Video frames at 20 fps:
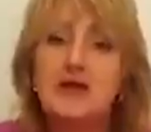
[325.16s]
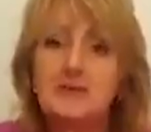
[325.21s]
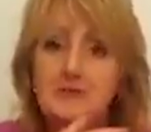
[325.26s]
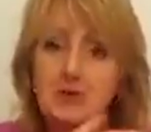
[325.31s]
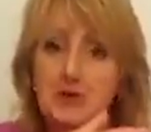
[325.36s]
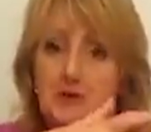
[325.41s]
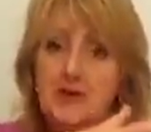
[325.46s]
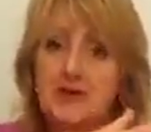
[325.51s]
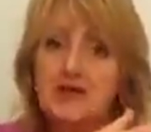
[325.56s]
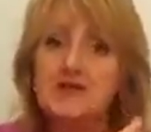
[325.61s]

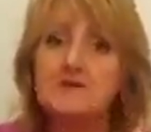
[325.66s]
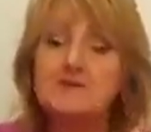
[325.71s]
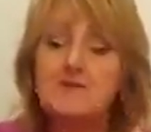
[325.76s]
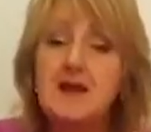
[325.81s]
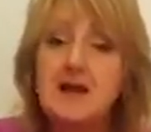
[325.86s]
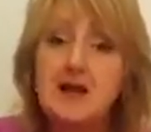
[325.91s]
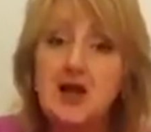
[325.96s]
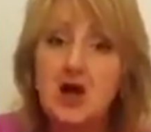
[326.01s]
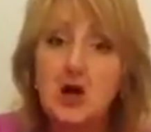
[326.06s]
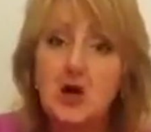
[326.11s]
So he put
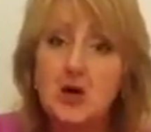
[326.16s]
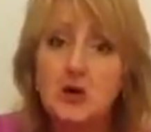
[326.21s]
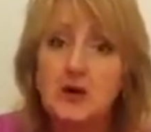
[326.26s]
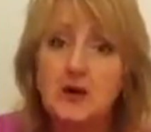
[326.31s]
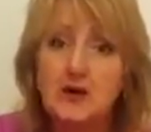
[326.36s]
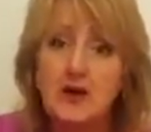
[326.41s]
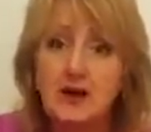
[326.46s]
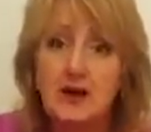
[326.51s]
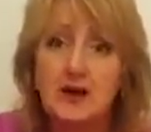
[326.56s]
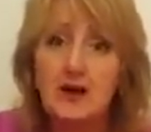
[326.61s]
his
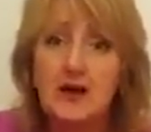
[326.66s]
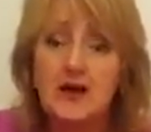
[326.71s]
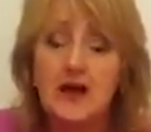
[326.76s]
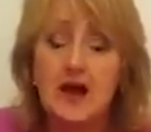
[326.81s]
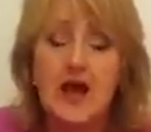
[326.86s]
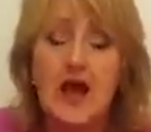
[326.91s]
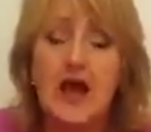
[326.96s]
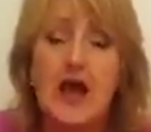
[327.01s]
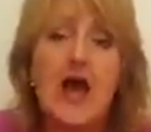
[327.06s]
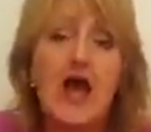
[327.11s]
pillow
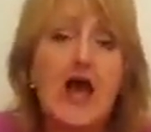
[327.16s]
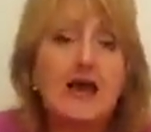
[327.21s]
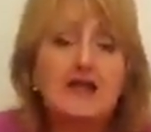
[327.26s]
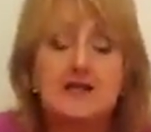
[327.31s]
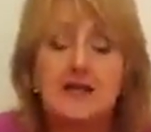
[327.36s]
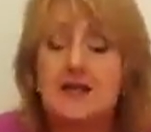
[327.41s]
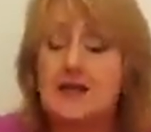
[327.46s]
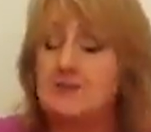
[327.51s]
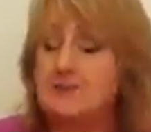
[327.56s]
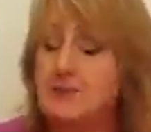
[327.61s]

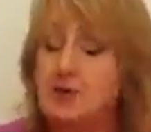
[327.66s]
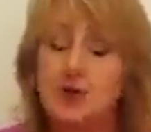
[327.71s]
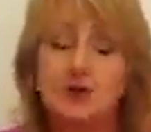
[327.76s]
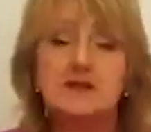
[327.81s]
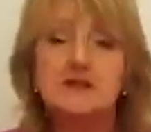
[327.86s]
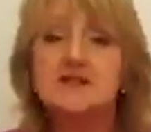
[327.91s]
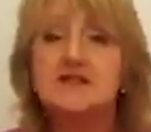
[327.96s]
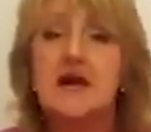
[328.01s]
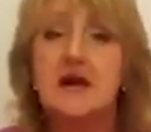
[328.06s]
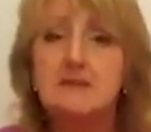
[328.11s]
and
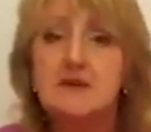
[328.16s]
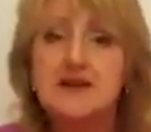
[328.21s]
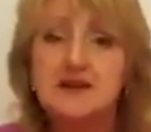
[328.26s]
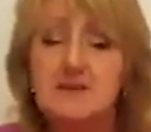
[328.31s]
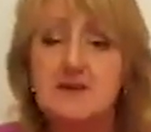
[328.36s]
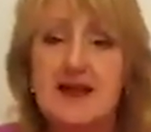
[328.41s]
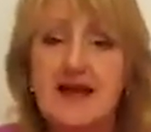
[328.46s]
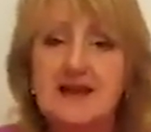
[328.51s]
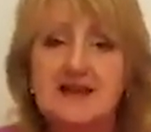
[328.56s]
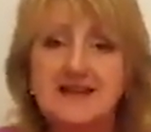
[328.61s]
he pulled
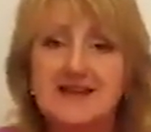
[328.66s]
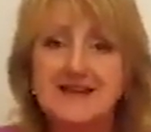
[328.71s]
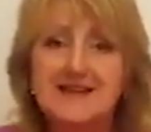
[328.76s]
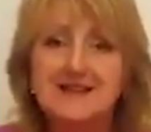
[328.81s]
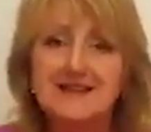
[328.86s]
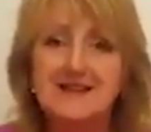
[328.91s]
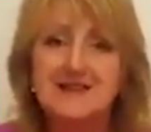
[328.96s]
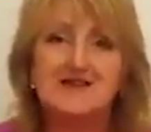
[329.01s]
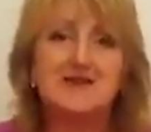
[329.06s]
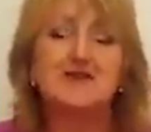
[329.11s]
up his
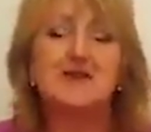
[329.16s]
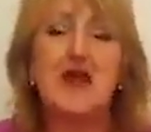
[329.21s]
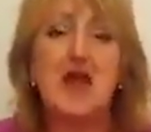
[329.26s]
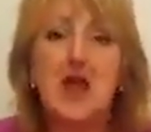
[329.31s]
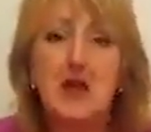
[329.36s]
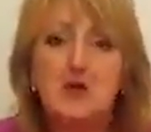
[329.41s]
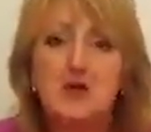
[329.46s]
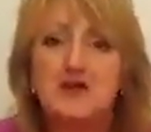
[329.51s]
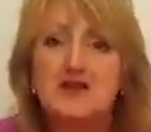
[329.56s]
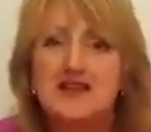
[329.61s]
blanket
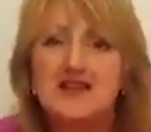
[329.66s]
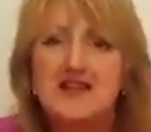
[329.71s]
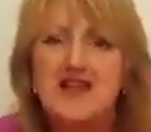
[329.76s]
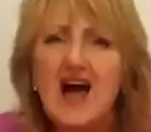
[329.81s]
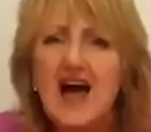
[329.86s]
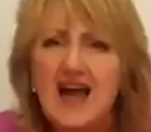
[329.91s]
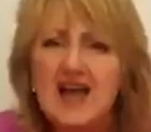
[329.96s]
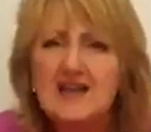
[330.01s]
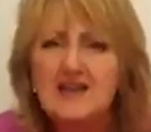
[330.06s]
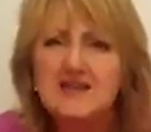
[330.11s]
so that he
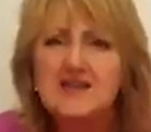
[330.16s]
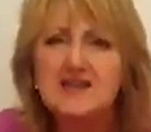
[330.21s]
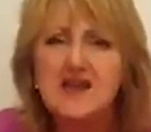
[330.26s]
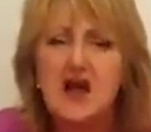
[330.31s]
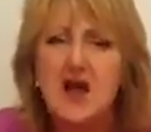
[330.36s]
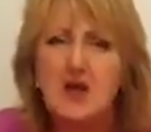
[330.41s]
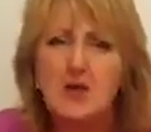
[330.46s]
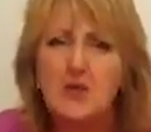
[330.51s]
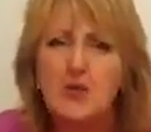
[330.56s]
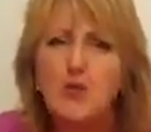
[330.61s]
was
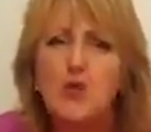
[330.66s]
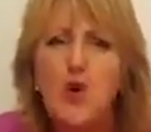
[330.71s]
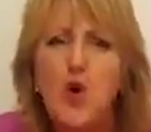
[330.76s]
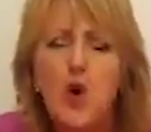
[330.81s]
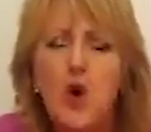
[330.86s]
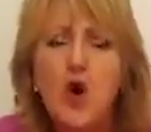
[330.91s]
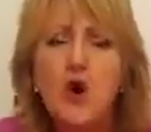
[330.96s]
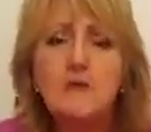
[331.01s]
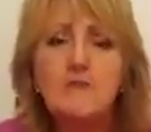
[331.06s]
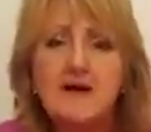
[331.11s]
nice
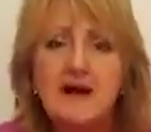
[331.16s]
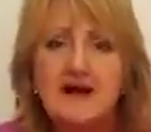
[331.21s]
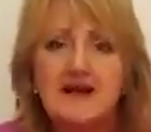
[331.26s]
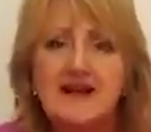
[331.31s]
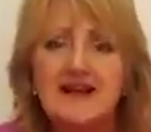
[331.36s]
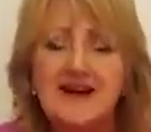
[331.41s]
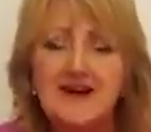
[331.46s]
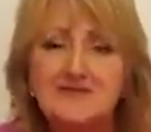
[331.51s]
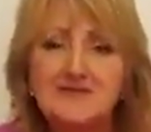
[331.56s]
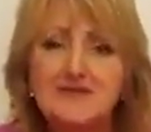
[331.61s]
and
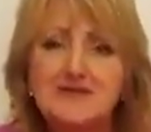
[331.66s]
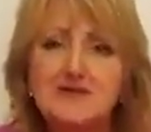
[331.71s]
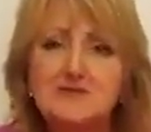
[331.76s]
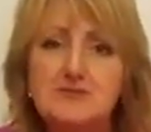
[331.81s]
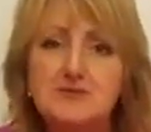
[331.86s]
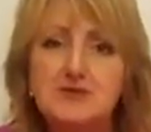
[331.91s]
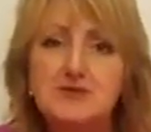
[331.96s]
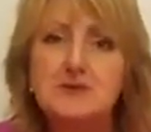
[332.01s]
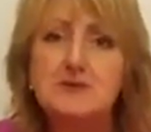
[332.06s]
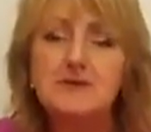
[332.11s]
warm and
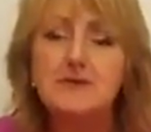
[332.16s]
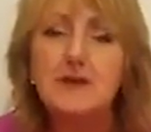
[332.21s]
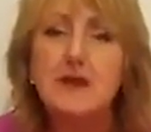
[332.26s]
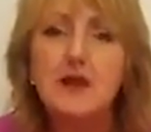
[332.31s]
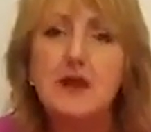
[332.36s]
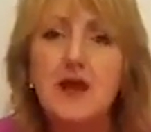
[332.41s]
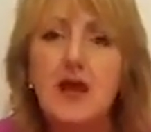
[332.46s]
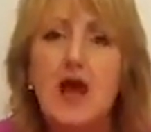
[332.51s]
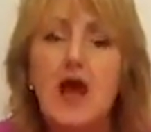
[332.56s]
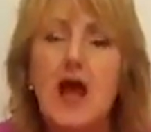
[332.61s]

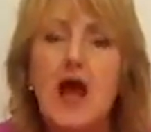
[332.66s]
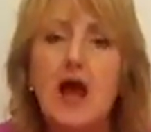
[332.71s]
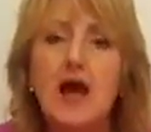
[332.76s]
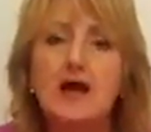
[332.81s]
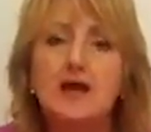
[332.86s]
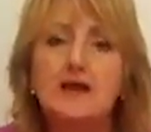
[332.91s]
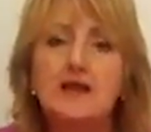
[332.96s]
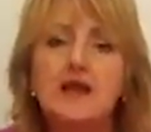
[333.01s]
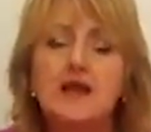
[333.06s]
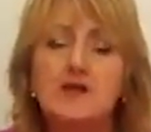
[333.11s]
comfortable.
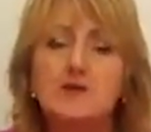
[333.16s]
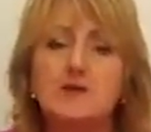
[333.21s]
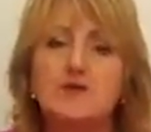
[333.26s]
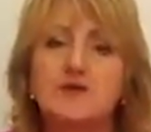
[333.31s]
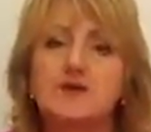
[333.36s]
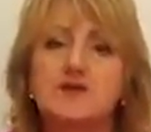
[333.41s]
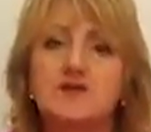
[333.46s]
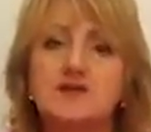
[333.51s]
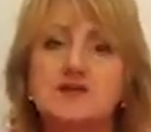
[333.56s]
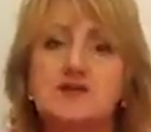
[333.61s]
And
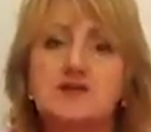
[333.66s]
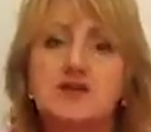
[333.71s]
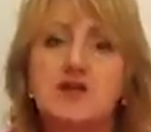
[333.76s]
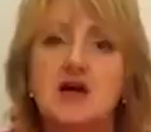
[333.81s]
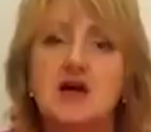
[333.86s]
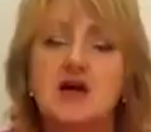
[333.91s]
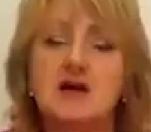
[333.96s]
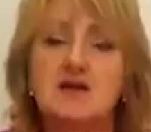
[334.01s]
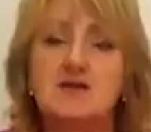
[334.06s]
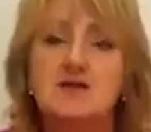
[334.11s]
he
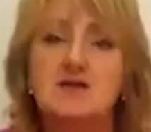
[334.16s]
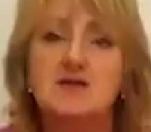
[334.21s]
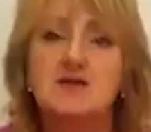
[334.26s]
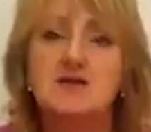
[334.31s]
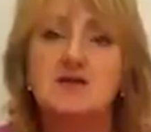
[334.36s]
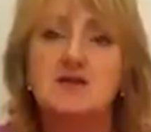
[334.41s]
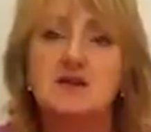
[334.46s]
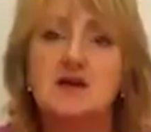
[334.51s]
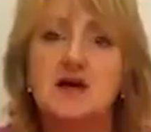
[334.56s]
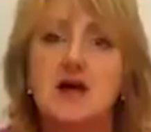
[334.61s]
was
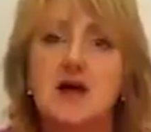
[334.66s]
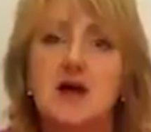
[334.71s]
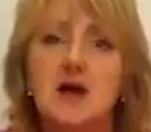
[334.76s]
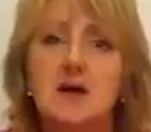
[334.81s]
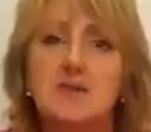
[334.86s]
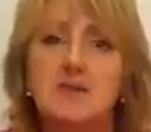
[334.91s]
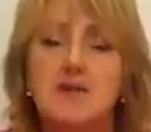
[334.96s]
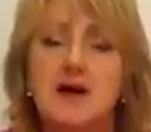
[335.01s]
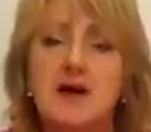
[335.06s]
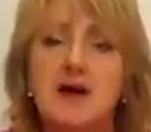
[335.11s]
just
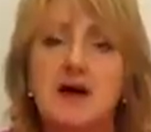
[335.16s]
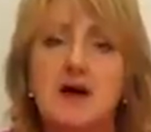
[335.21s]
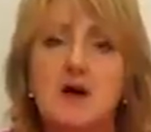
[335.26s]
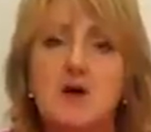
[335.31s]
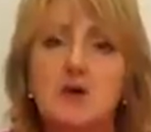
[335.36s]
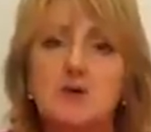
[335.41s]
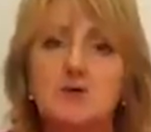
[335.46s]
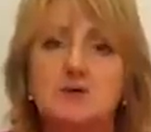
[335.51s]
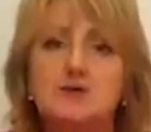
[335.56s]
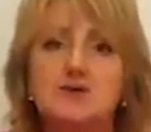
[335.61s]

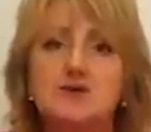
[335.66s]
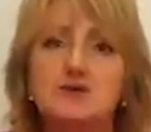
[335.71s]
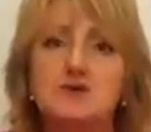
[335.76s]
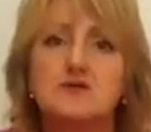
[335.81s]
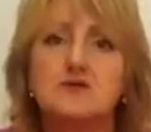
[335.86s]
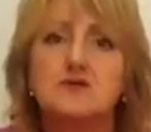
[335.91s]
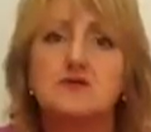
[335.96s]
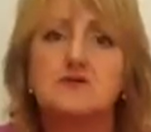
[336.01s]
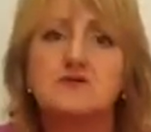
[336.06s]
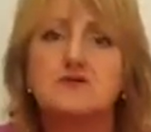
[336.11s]
about
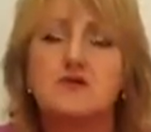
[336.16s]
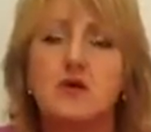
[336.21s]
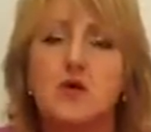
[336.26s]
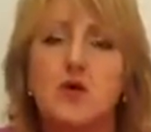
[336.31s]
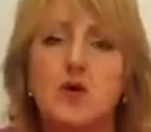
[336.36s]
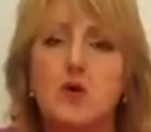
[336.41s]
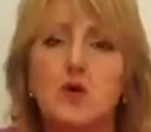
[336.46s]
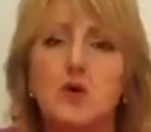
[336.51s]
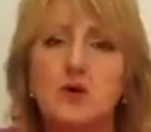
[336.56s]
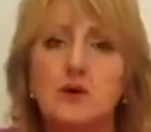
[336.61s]
to
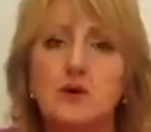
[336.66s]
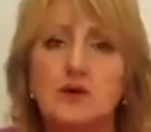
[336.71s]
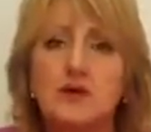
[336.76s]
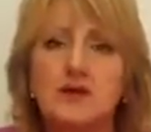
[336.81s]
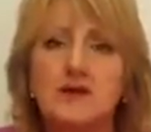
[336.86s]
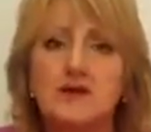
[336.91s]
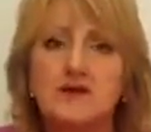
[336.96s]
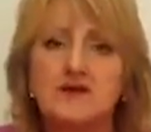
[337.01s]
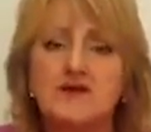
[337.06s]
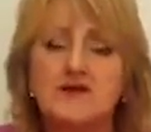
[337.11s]

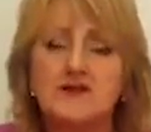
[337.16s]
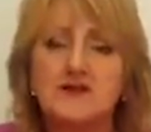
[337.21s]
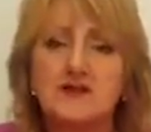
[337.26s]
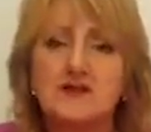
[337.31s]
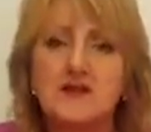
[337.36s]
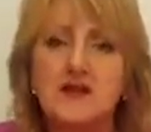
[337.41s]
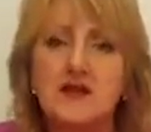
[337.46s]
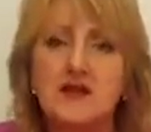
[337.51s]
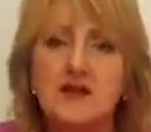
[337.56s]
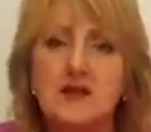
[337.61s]
fall
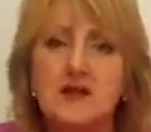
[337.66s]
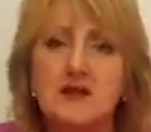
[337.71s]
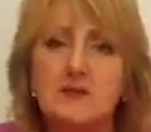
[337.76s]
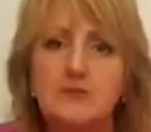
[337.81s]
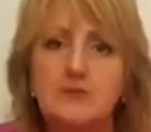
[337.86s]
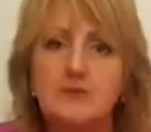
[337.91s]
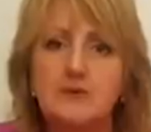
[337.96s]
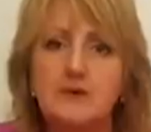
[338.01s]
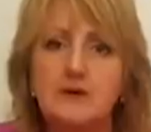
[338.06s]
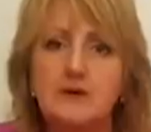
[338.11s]

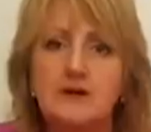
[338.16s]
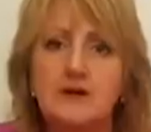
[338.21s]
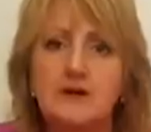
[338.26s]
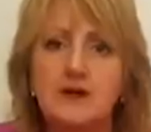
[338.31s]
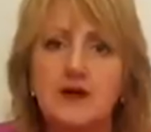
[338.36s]
asleep.